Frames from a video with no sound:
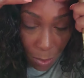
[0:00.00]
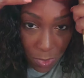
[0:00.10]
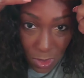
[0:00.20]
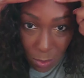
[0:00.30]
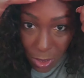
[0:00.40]
I'm
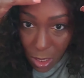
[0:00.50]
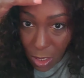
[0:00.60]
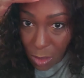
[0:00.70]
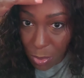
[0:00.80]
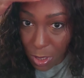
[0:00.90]
simply
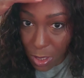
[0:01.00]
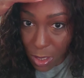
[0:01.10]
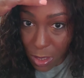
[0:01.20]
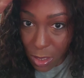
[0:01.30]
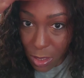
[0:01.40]
gonna
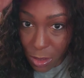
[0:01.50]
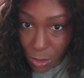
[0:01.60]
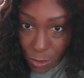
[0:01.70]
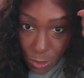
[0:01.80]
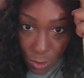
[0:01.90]
put a
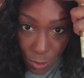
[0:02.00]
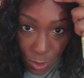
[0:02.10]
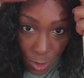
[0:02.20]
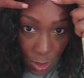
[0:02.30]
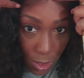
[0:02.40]
little
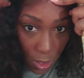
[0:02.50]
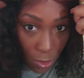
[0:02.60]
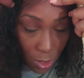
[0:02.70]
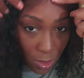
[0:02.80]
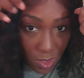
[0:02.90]

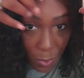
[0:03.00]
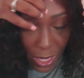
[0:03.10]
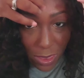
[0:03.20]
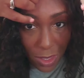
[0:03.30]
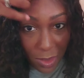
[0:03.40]
on the
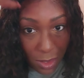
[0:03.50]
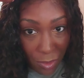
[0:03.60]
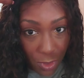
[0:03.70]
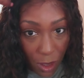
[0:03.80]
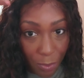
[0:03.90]
spot that's
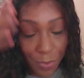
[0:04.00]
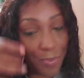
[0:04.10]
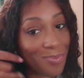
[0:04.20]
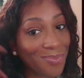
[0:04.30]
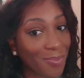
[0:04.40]
lifting.
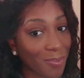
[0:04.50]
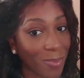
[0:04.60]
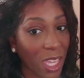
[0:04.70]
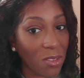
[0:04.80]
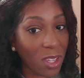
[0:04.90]

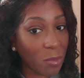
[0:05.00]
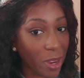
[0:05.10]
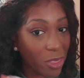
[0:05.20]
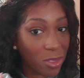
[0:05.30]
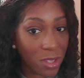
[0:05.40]
Not even gonna
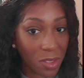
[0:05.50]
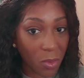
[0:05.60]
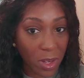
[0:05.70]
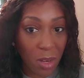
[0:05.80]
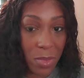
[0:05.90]
bother this
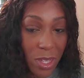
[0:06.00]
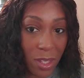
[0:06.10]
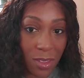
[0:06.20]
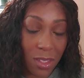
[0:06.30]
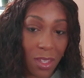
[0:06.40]
over here
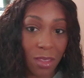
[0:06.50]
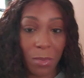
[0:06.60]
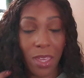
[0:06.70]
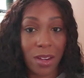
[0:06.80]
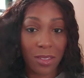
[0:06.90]
because
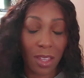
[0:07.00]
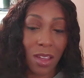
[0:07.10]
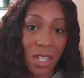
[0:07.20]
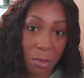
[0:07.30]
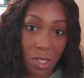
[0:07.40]
my hair is
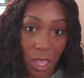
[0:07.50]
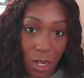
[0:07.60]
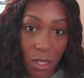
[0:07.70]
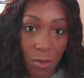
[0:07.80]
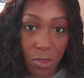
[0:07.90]
on and I'm
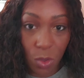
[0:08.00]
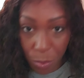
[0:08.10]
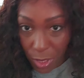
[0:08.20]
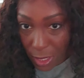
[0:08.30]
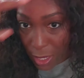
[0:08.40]
taking it off
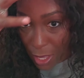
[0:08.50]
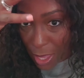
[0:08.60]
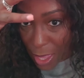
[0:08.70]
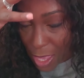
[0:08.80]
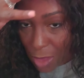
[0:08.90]
soon. But
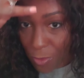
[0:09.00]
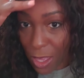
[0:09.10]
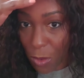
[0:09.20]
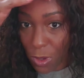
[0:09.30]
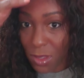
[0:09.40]
if
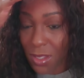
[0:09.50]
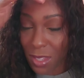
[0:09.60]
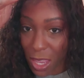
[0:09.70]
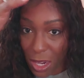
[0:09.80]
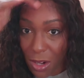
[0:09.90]
I wasn't
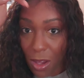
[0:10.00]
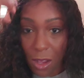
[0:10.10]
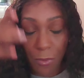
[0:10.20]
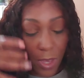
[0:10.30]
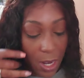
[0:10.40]
taking it
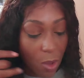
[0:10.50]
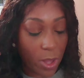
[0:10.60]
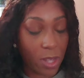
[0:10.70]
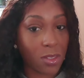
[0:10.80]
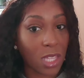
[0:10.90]
off and I
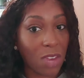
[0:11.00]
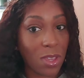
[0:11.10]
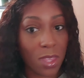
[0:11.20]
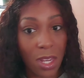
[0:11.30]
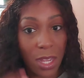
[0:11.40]
wanted to lay
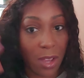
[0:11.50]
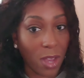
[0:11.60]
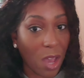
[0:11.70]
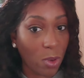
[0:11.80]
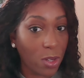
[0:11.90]
everything
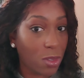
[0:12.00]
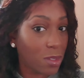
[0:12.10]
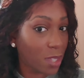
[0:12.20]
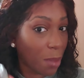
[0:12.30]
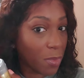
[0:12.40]
down, I would do
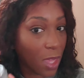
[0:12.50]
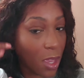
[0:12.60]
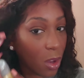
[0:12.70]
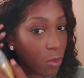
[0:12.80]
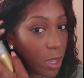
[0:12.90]
the same
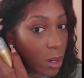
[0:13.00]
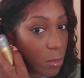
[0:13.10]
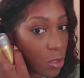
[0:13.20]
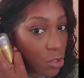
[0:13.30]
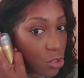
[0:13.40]
thing over here.
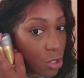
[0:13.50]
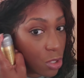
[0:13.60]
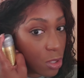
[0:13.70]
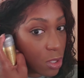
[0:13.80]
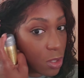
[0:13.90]
Let me just show
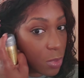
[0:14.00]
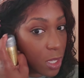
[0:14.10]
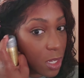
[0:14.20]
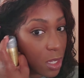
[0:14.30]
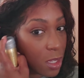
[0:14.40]
you a little
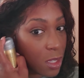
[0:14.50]
bit.